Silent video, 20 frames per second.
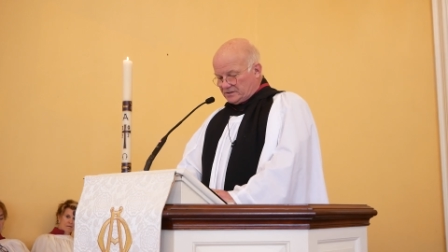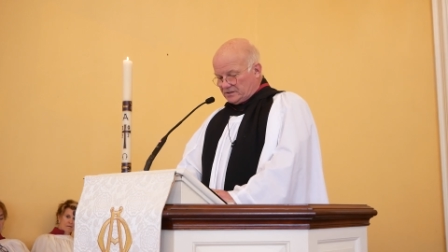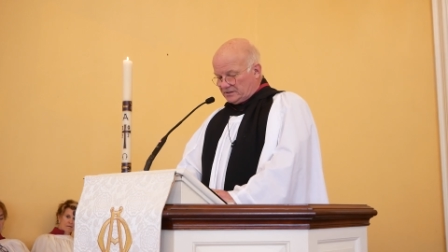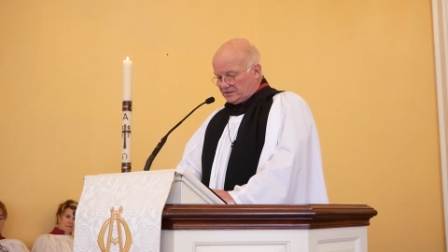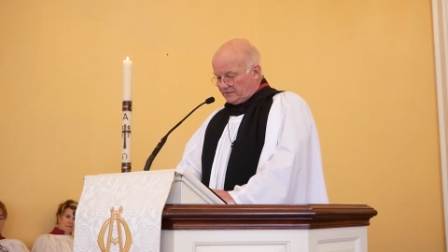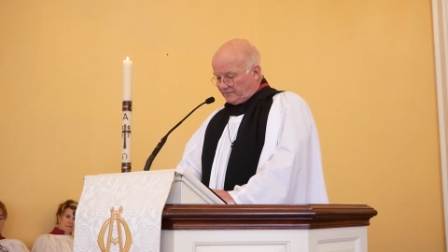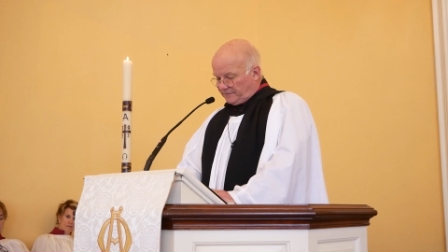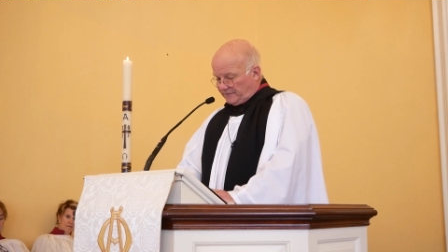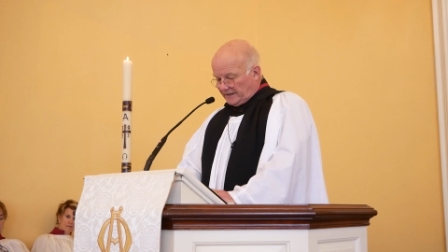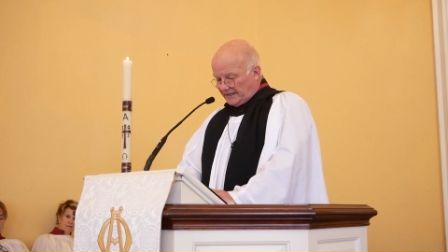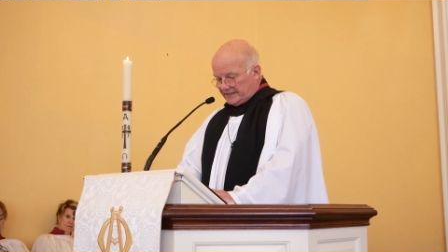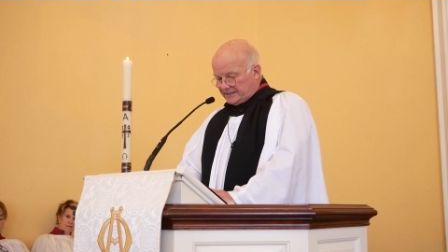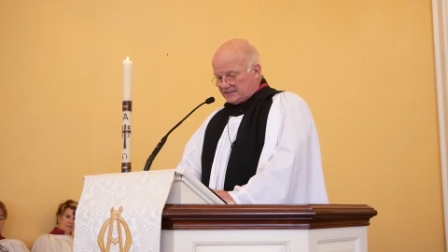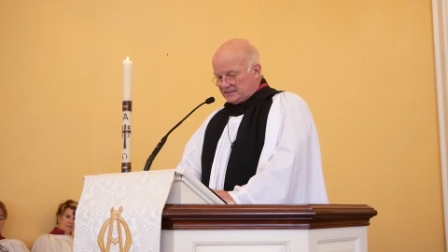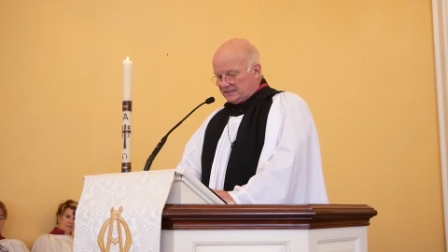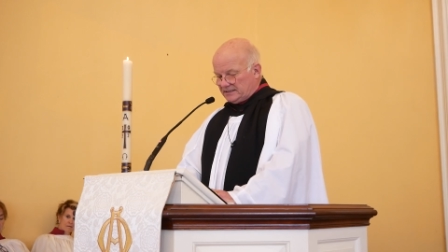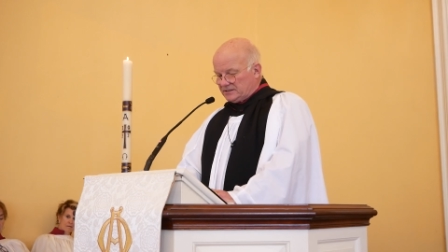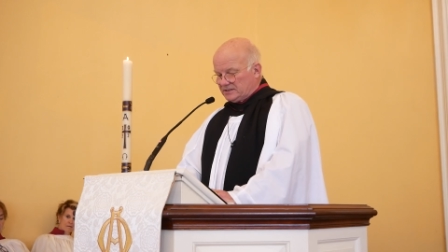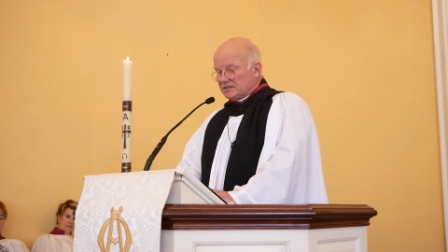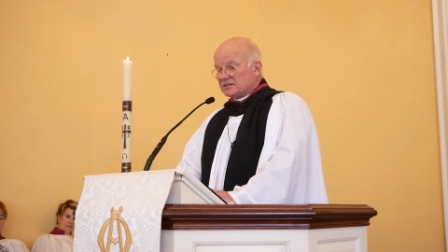to deflect
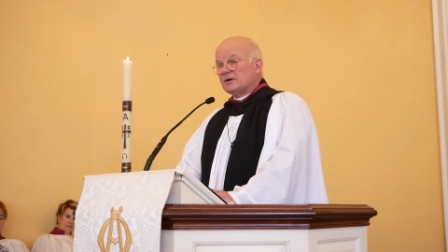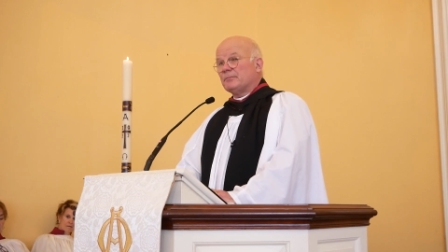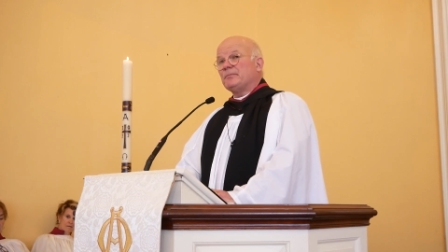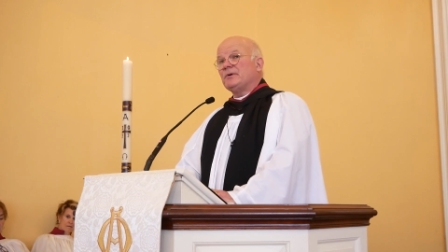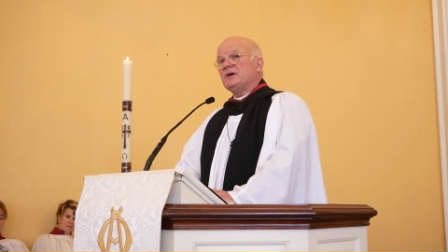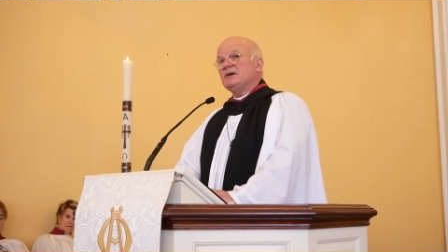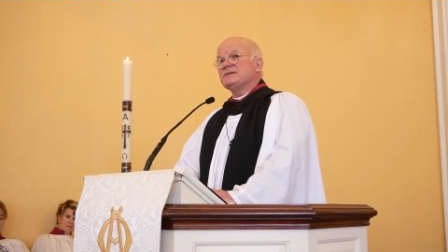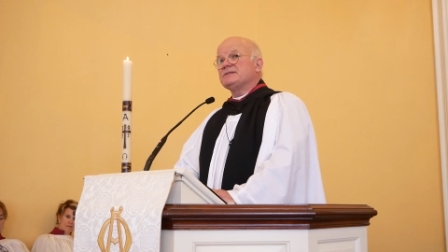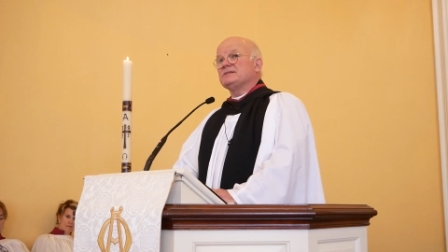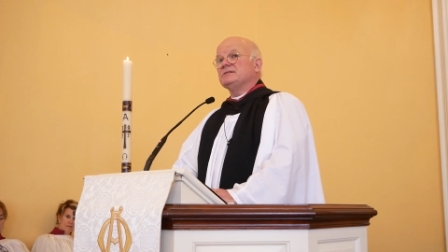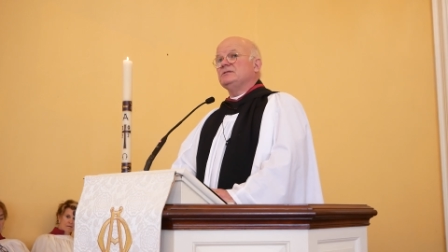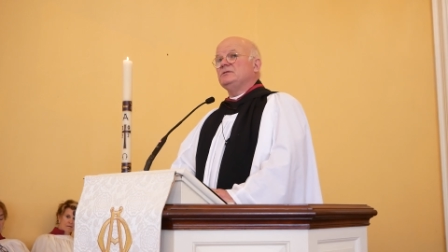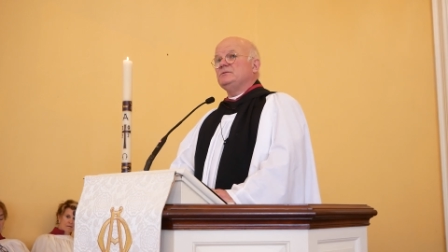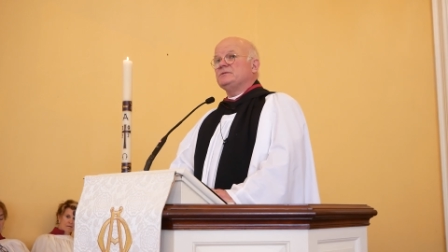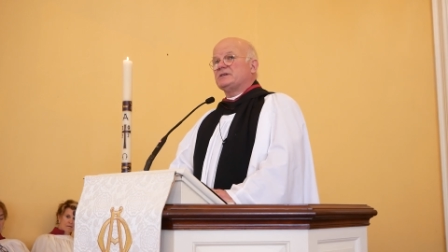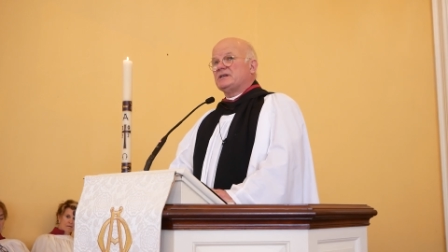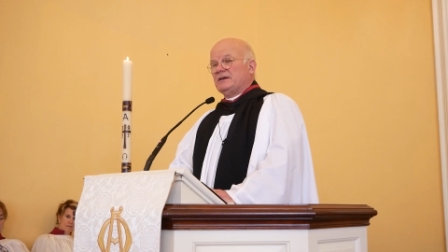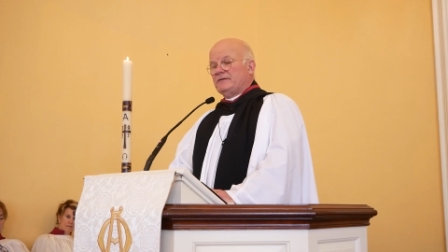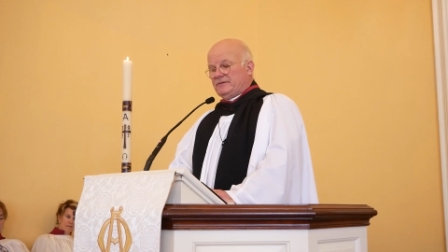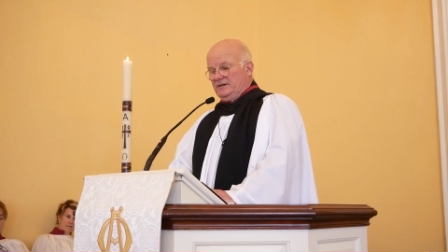it to the person
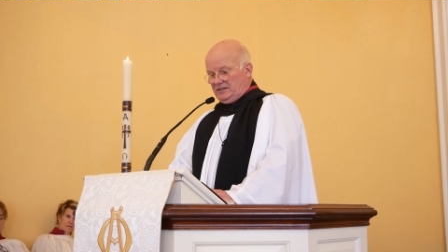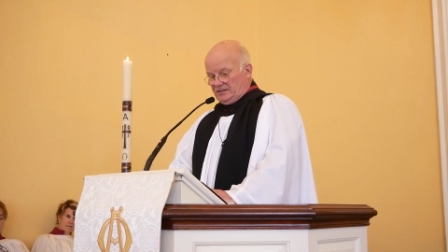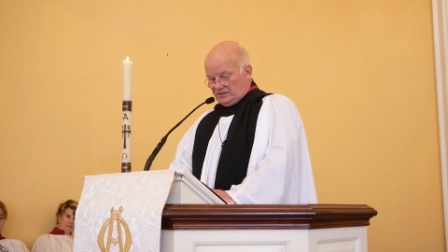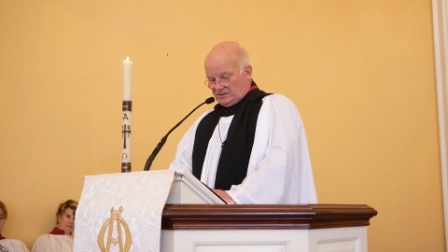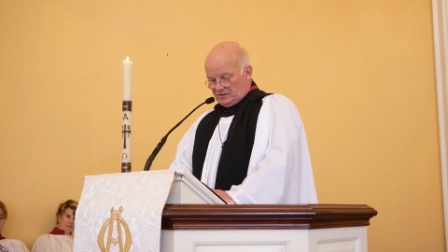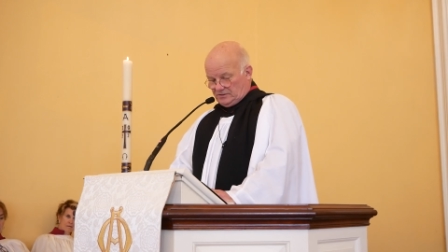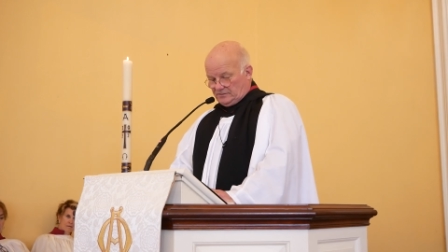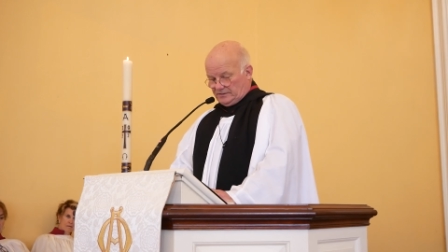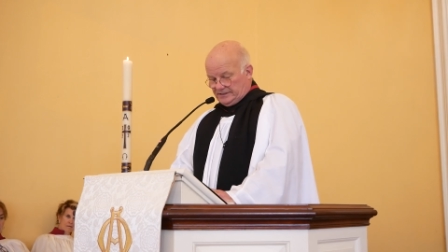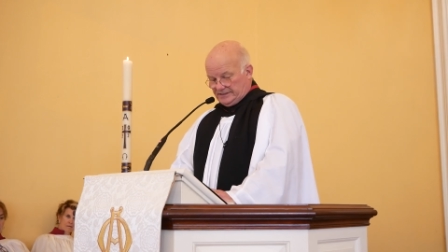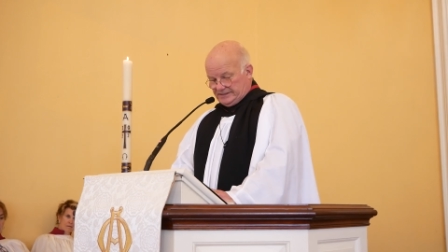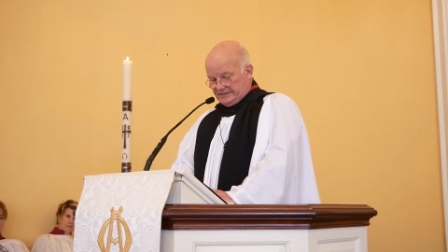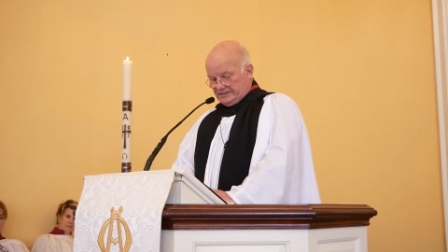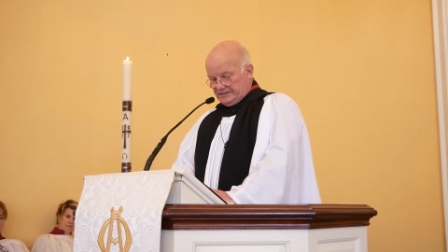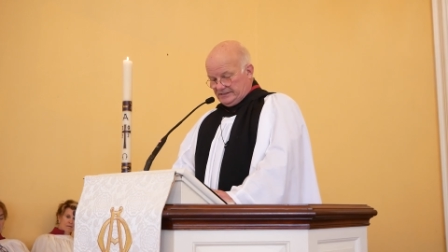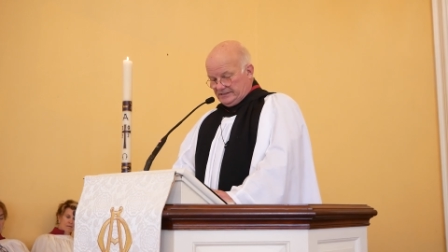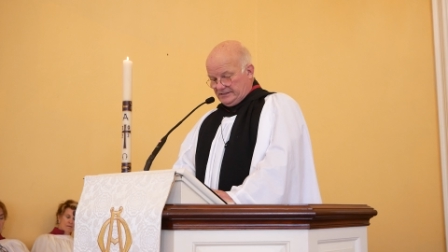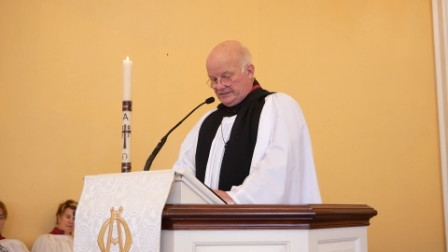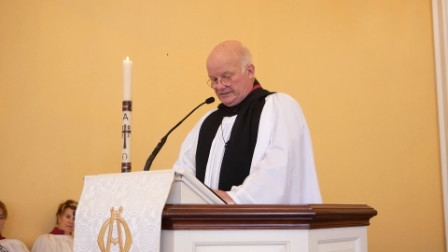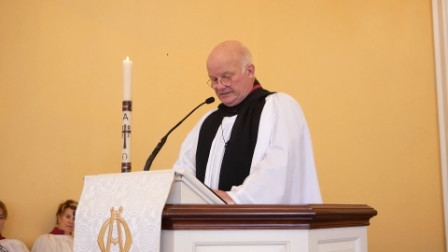who's given it to us,
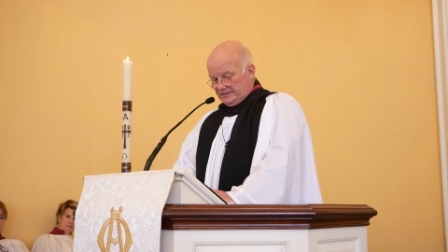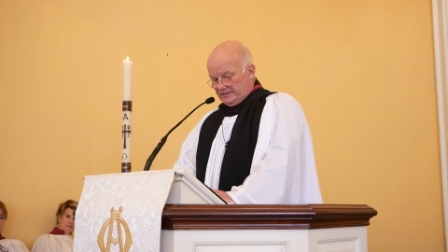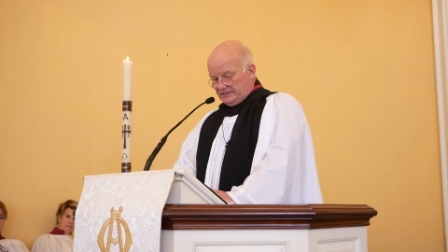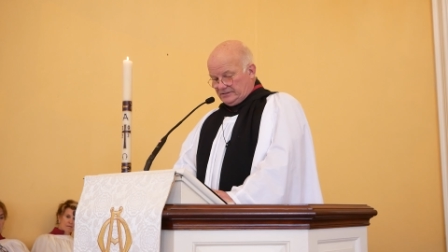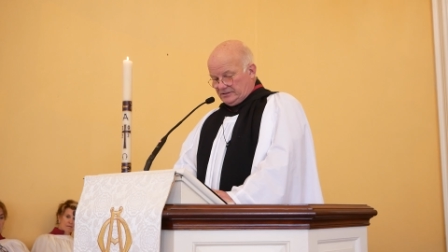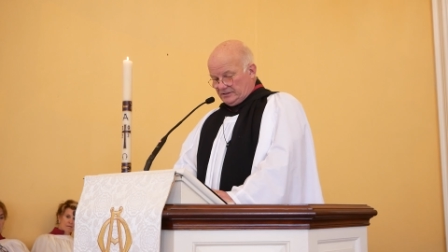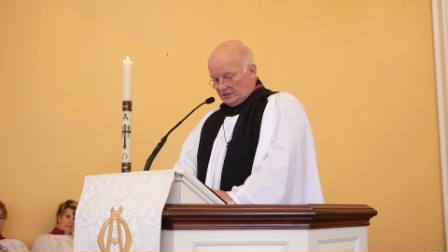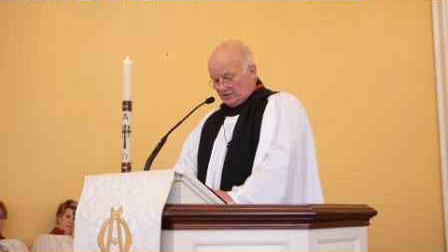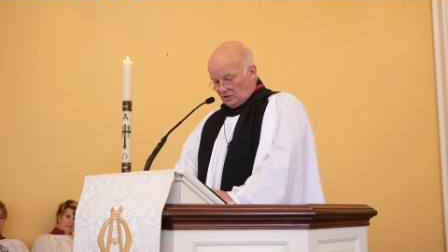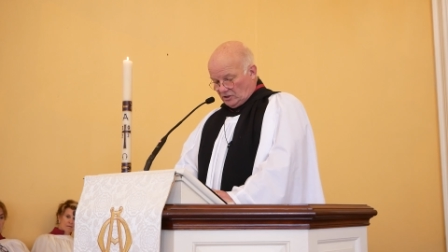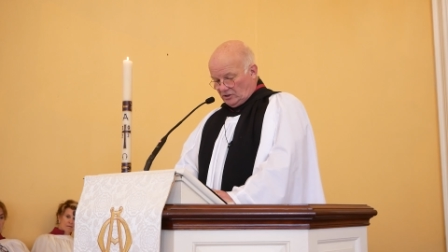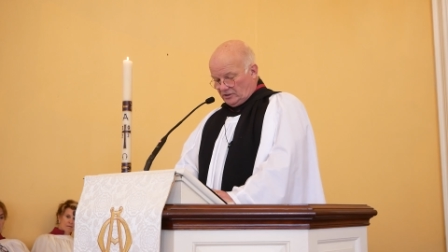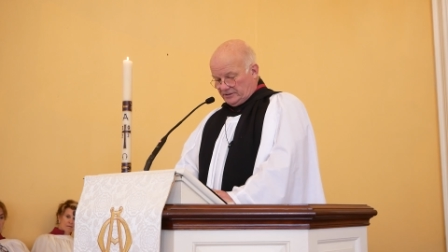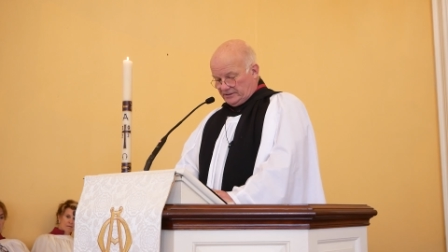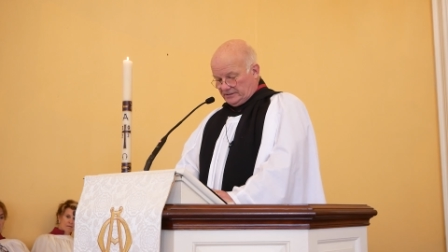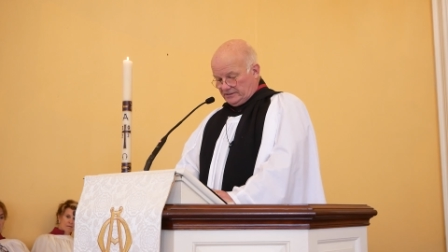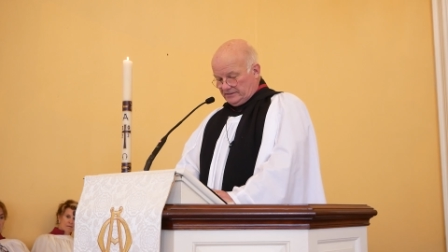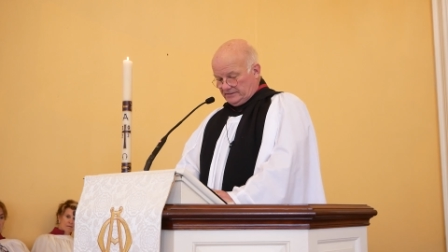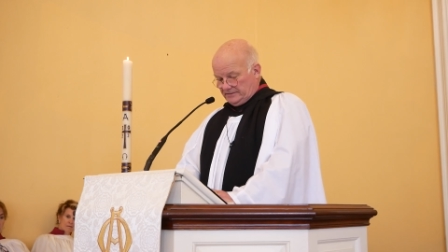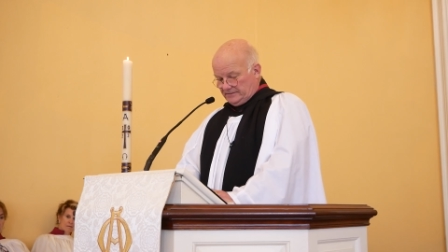to God.